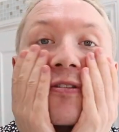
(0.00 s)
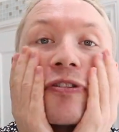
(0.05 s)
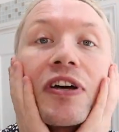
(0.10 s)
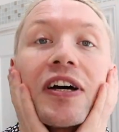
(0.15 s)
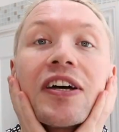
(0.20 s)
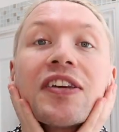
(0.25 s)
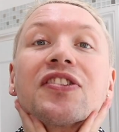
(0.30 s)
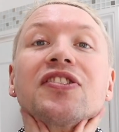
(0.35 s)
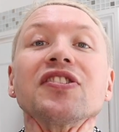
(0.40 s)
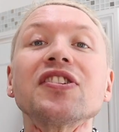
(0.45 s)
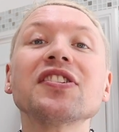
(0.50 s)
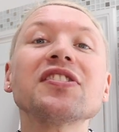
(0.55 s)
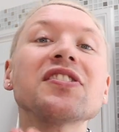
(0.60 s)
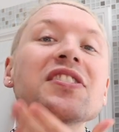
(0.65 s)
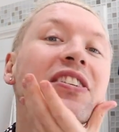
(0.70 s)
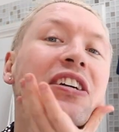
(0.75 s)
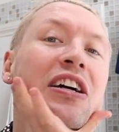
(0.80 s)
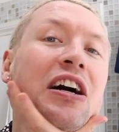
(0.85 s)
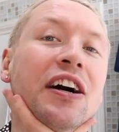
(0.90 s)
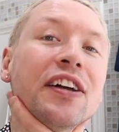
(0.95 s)
just
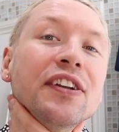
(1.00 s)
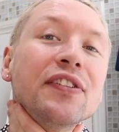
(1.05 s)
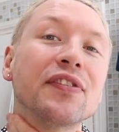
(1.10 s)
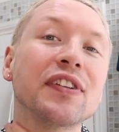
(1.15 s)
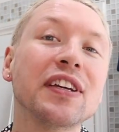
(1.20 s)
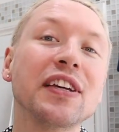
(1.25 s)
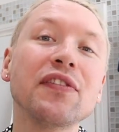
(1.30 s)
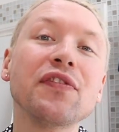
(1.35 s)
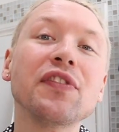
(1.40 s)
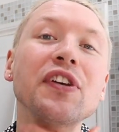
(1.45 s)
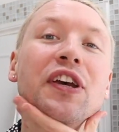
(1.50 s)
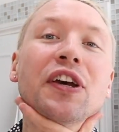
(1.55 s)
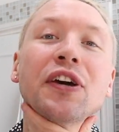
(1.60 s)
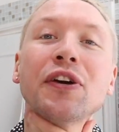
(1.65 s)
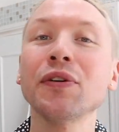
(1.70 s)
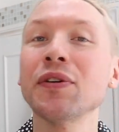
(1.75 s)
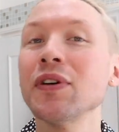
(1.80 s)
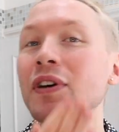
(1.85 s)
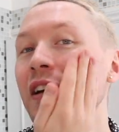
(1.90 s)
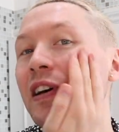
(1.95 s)
to kind of give
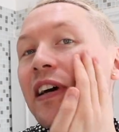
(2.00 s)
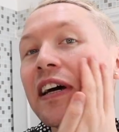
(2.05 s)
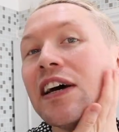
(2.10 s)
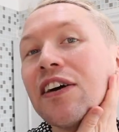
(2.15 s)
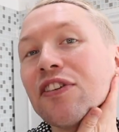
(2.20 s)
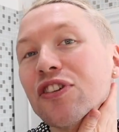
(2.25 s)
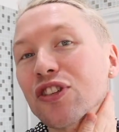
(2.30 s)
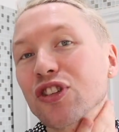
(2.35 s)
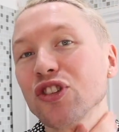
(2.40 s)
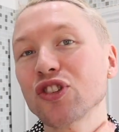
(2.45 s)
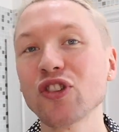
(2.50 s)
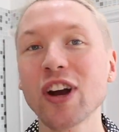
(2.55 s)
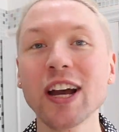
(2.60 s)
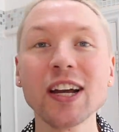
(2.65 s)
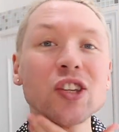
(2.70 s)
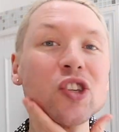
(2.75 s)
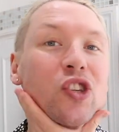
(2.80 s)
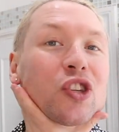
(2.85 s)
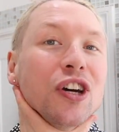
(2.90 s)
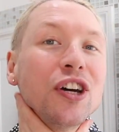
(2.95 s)
you a
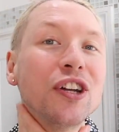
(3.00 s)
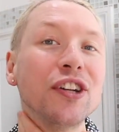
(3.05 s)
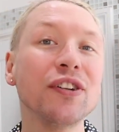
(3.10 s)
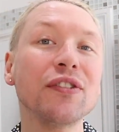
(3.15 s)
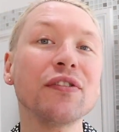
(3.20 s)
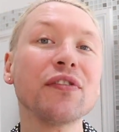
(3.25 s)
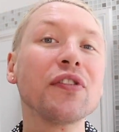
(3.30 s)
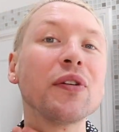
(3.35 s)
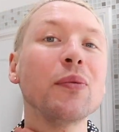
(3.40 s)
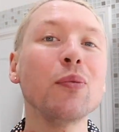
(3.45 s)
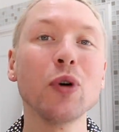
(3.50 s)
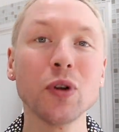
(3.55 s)
distraction from